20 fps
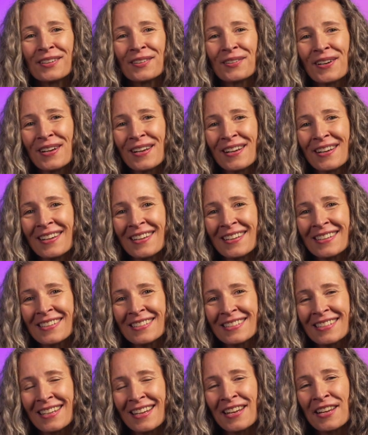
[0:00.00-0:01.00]
your
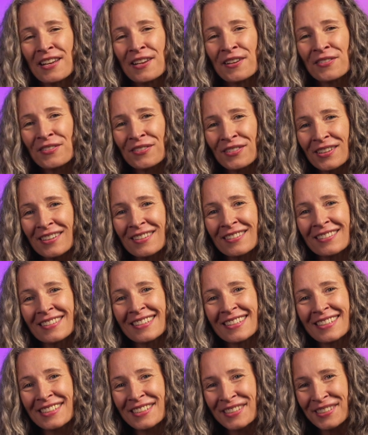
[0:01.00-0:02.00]
eyes,
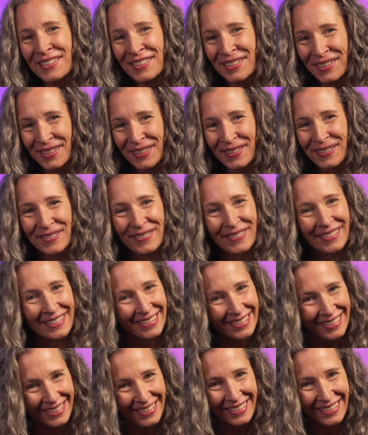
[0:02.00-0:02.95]
feeling so good.